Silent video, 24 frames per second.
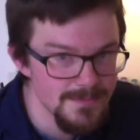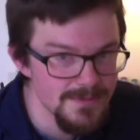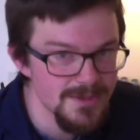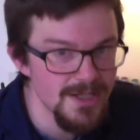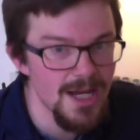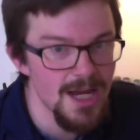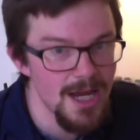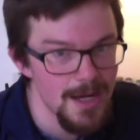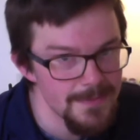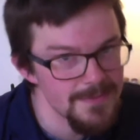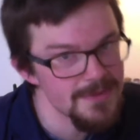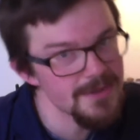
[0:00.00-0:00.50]

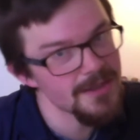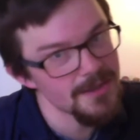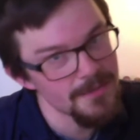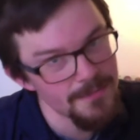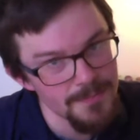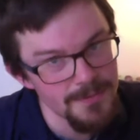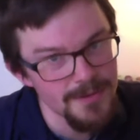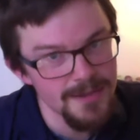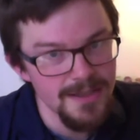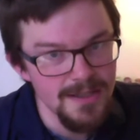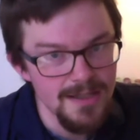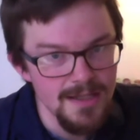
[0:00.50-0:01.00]
time to
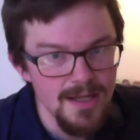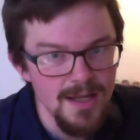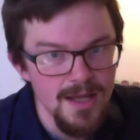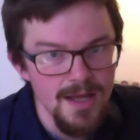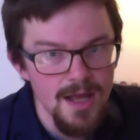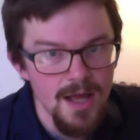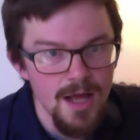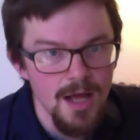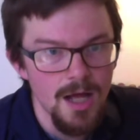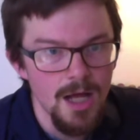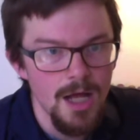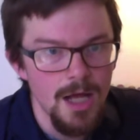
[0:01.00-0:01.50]
complete.
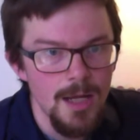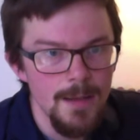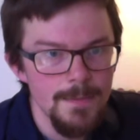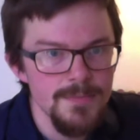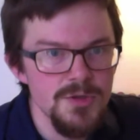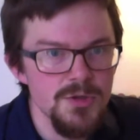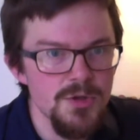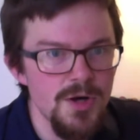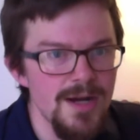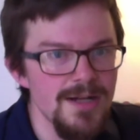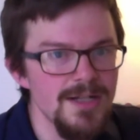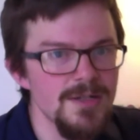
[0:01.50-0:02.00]
I'm
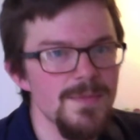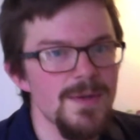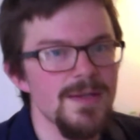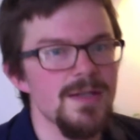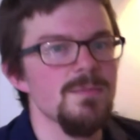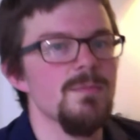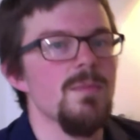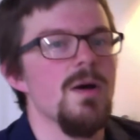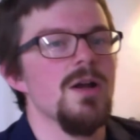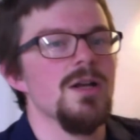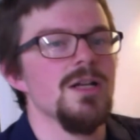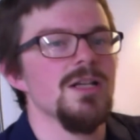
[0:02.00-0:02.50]
trying to make
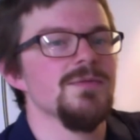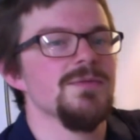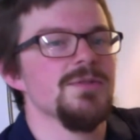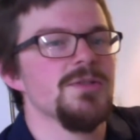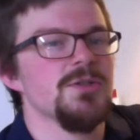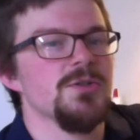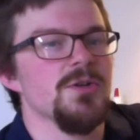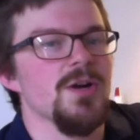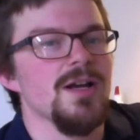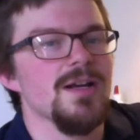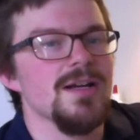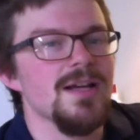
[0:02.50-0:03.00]
a model of a
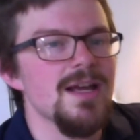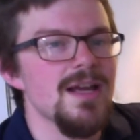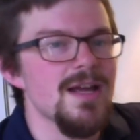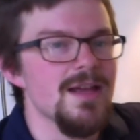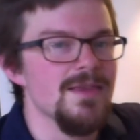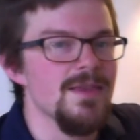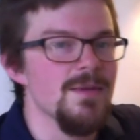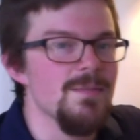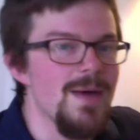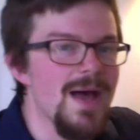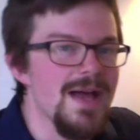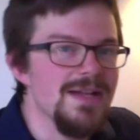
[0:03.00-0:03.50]
truck
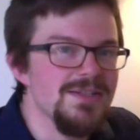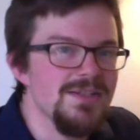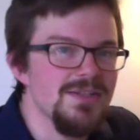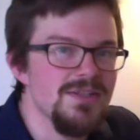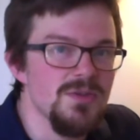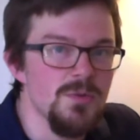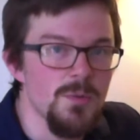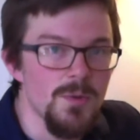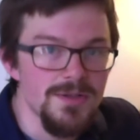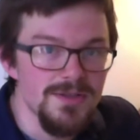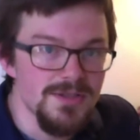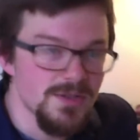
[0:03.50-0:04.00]
that matches
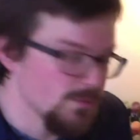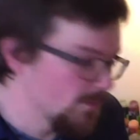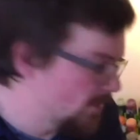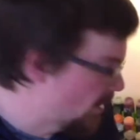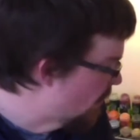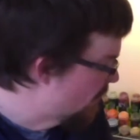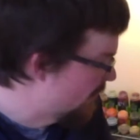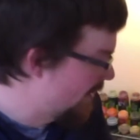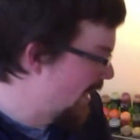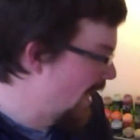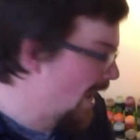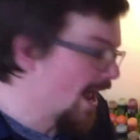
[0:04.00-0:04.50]
the ones that we
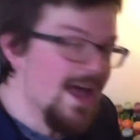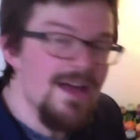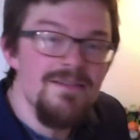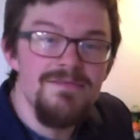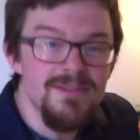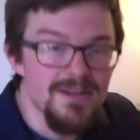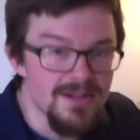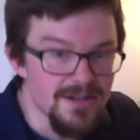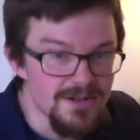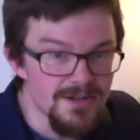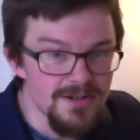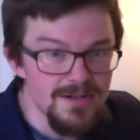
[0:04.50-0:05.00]
already
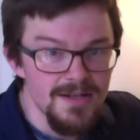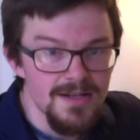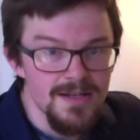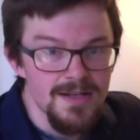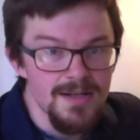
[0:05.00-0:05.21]
have here.